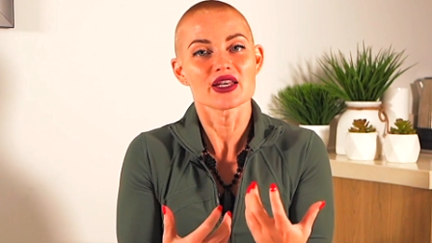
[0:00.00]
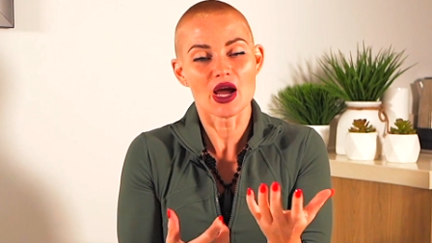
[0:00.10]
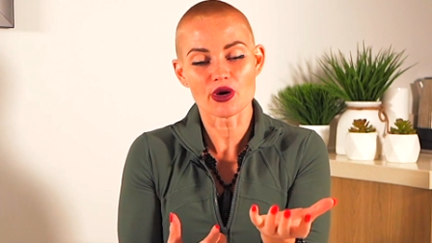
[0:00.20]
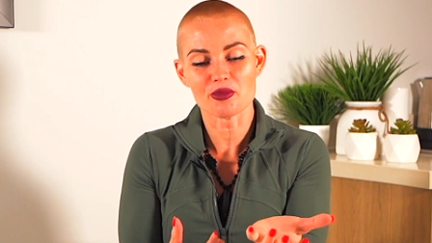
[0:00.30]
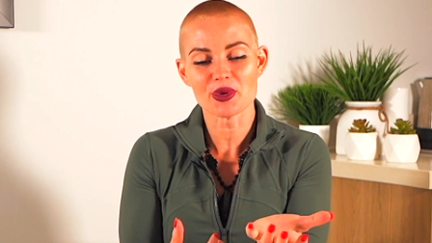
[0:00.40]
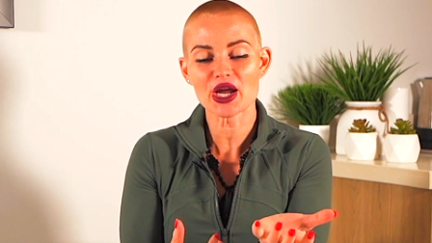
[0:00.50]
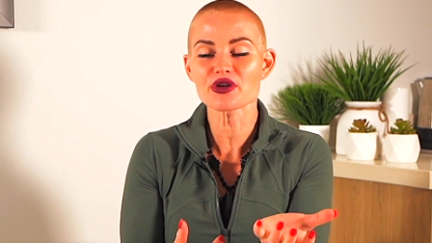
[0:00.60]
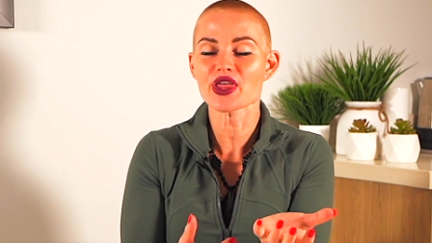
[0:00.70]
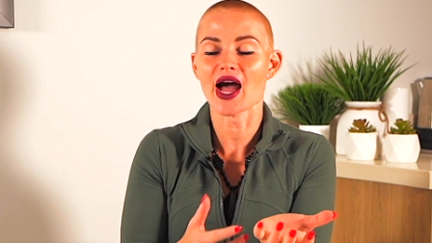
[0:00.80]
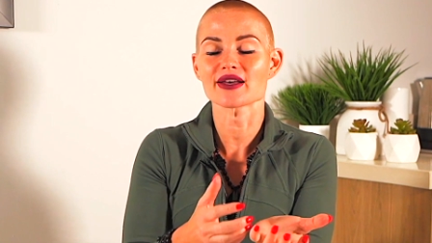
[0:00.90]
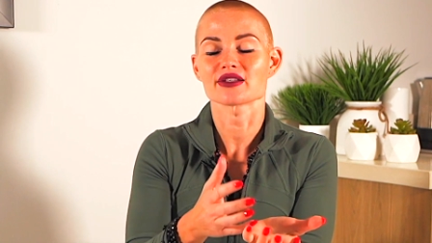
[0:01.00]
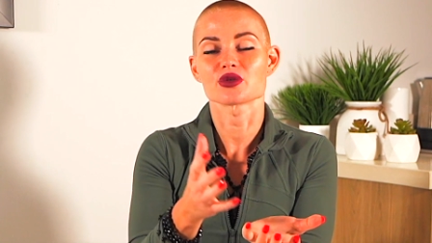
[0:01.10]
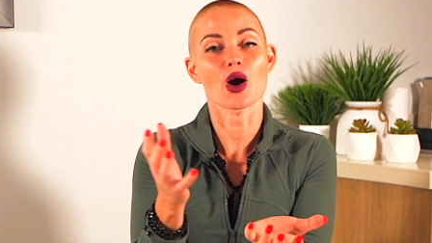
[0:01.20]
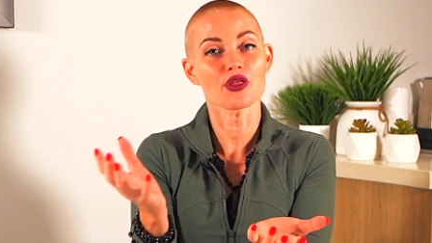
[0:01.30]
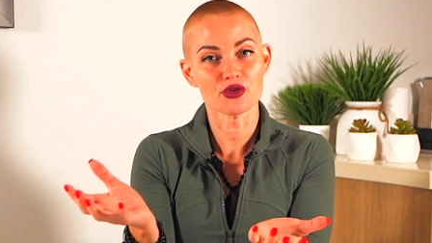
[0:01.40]
now compare that
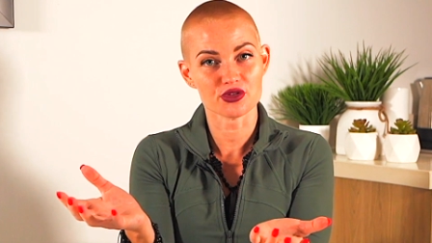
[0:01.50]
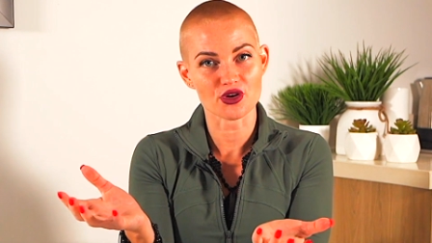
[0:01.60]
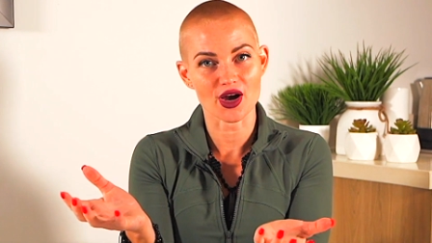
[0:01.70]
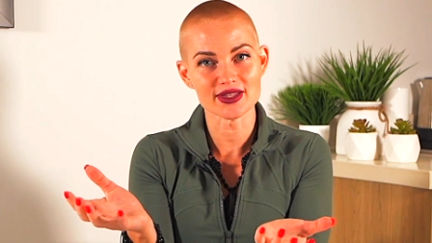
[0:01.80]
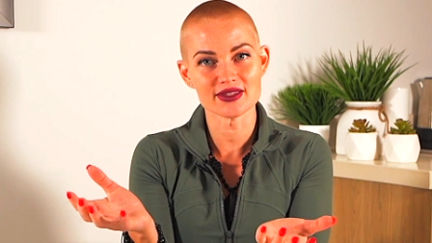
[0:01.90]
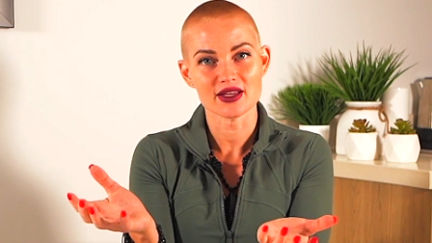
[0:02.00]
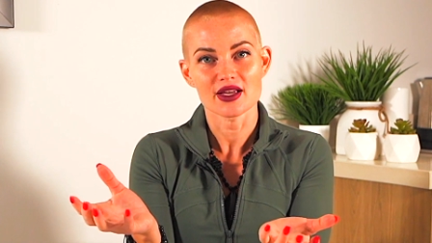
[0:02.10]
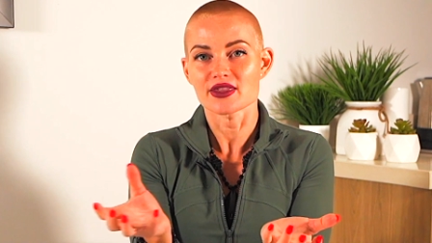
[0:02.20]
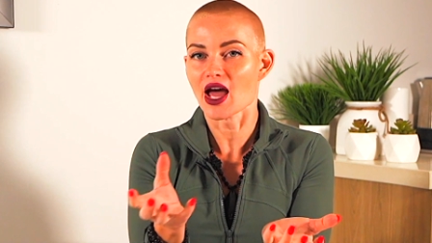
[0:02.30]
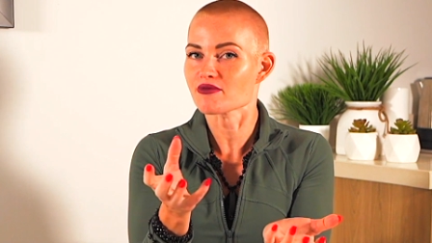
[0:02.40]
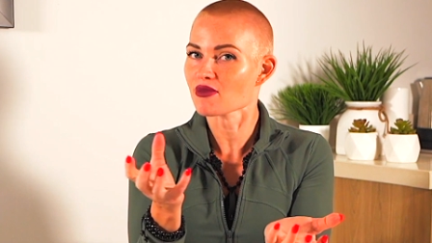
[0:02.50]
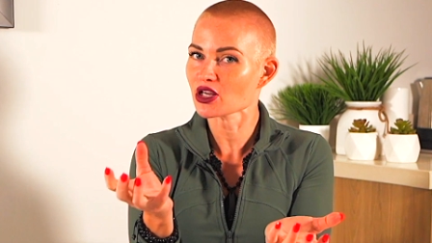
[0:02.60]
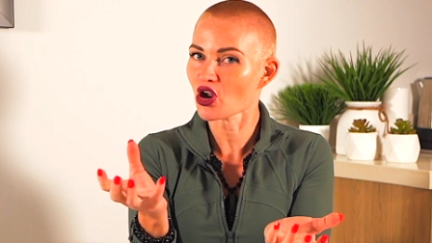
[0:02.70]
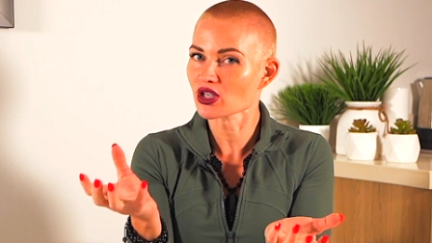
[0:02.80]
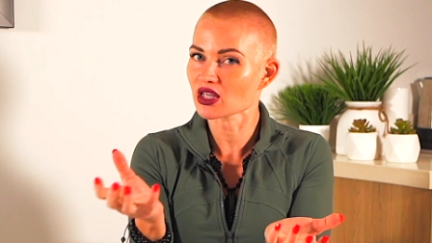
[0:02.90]
to other thoughts that
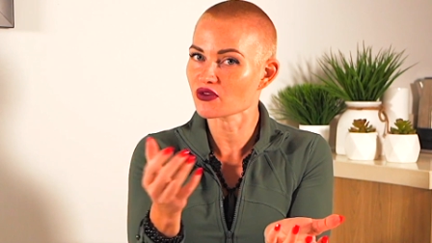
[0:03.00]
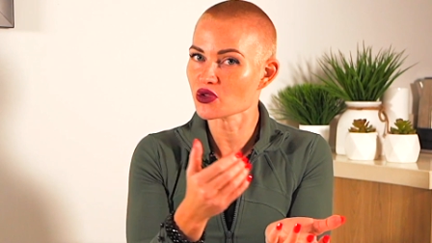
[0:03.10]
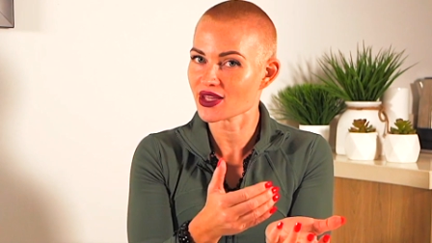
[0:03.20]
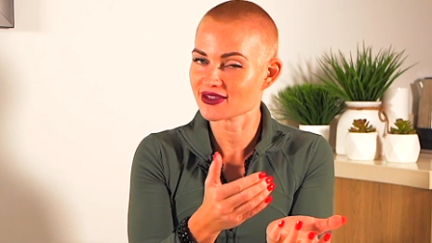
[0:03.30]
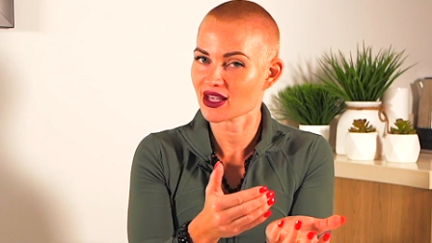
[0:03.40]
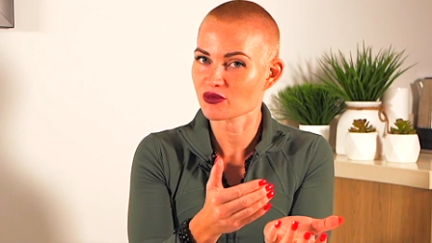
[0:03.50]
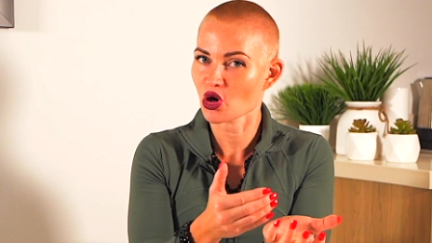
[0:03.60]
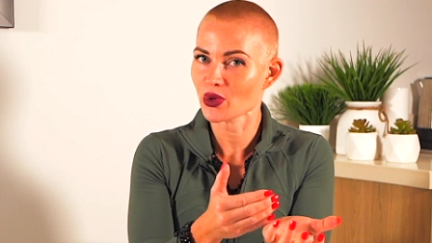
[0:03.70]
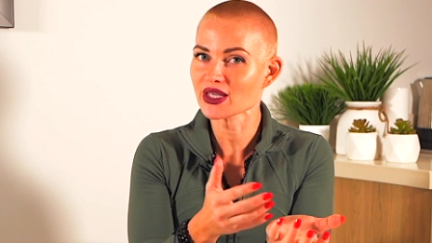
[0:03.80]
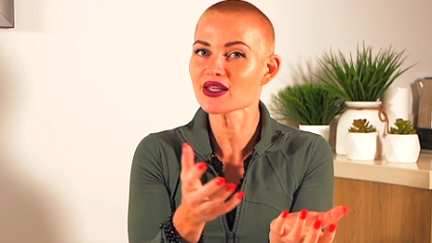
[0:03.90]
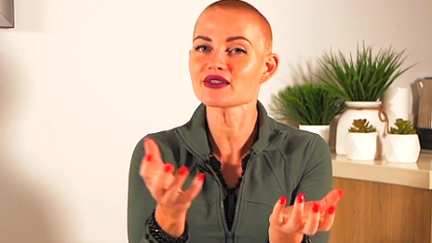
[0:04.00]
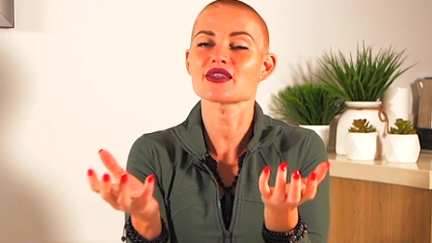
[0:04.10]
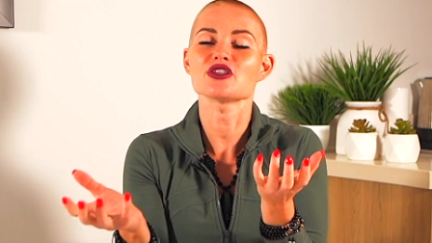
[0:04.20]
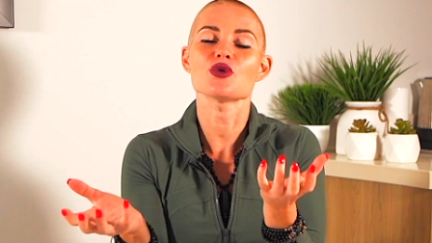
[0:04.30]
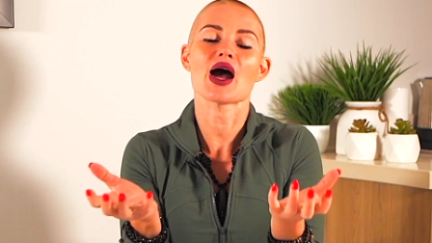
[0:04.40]
might not give you that same knowingness,
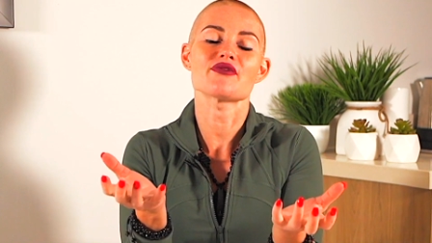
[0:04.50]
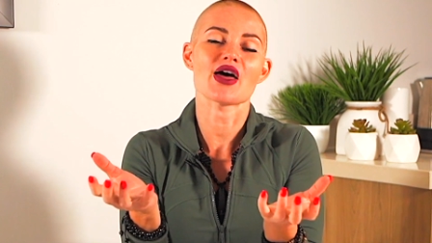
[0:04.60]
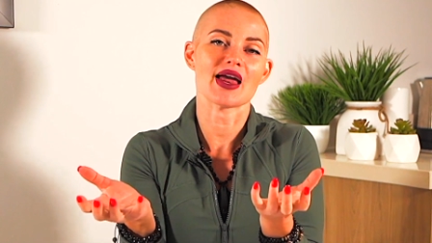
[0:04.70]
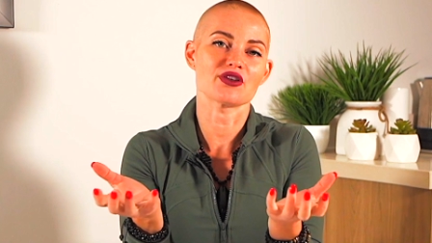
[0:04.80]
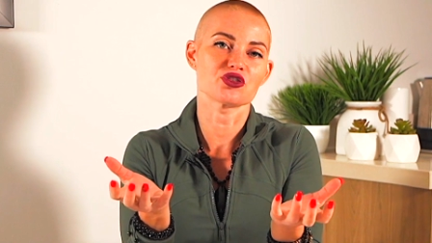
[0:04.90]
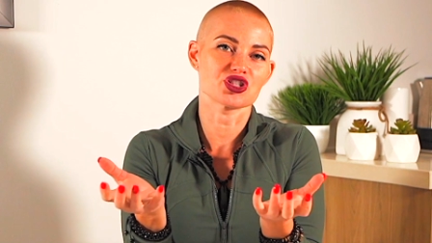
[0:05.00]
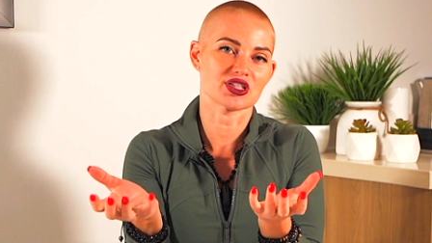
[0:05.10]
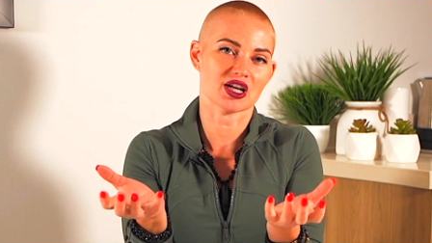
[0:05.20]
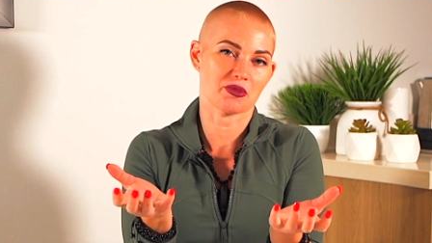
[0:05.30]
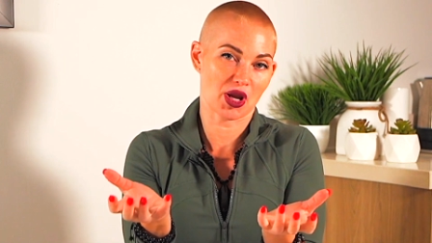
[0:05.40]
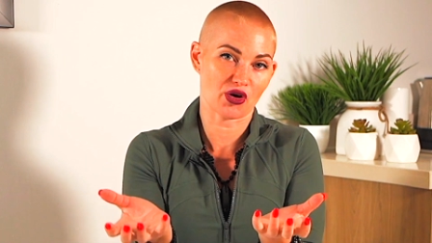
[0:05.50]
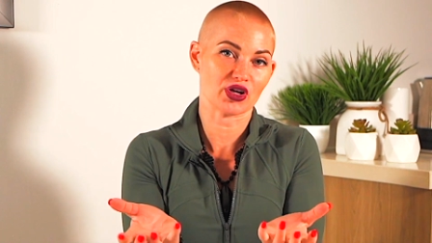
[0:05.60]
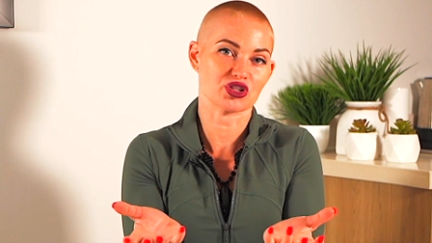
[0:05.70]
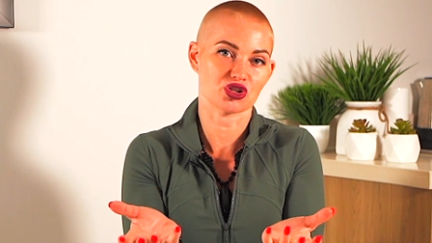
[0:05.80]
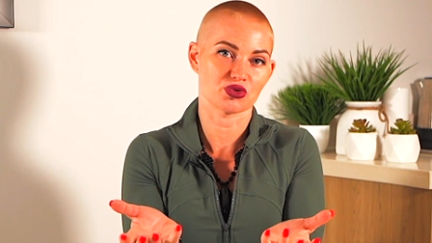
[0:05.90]
then you have that energy to compare
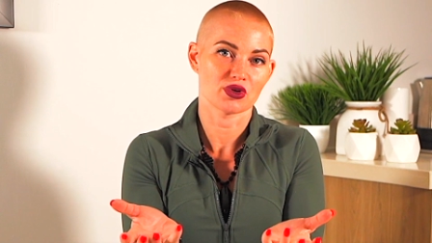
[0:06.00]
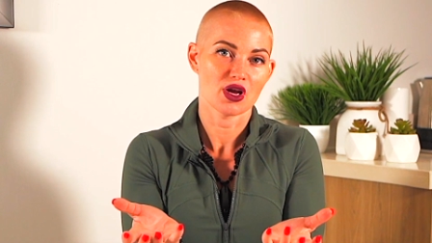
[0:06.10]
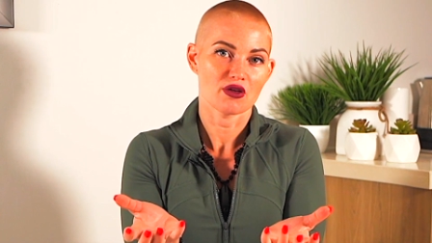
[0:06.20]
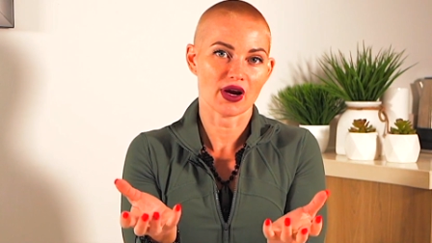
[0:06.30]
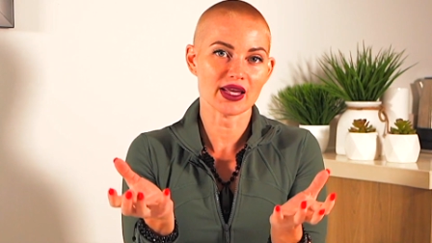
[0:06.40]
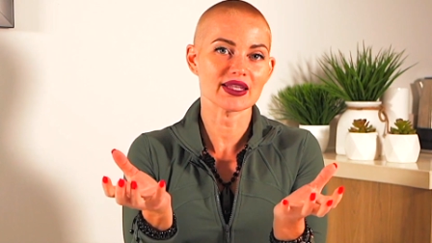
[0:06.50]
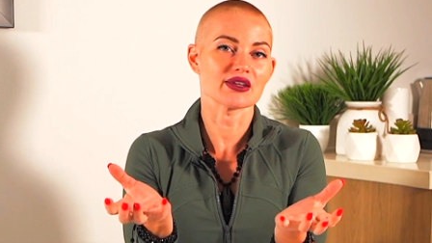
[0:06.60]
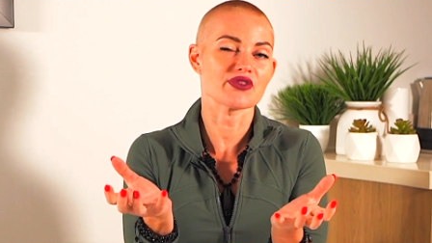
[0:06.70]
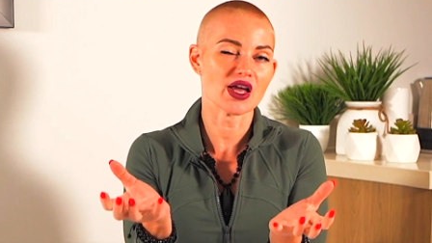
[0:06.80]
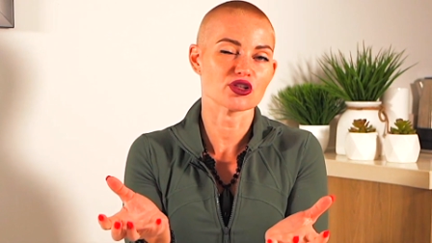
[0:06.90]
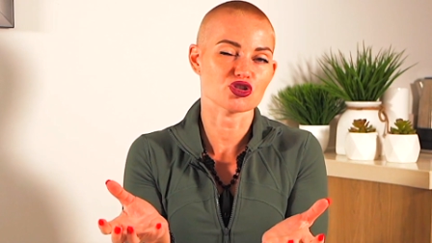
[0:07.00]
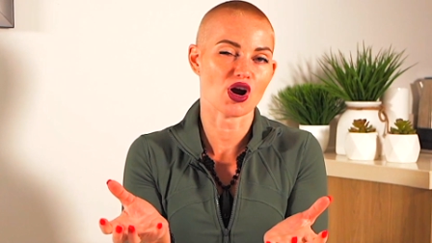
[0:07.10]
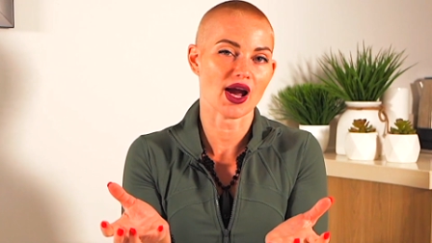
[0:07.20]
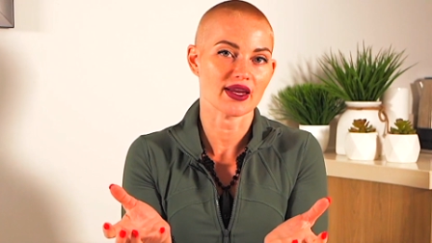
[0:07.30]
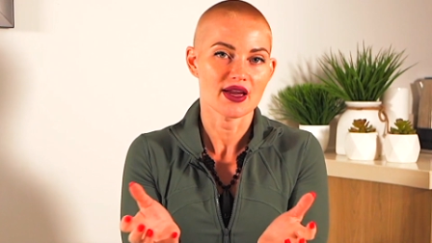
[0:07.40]
it to, right? Give that a
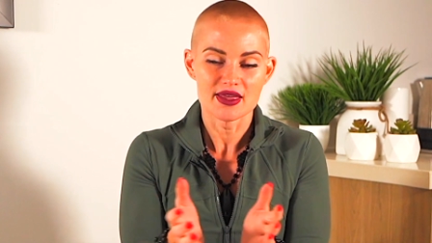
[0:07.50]
try.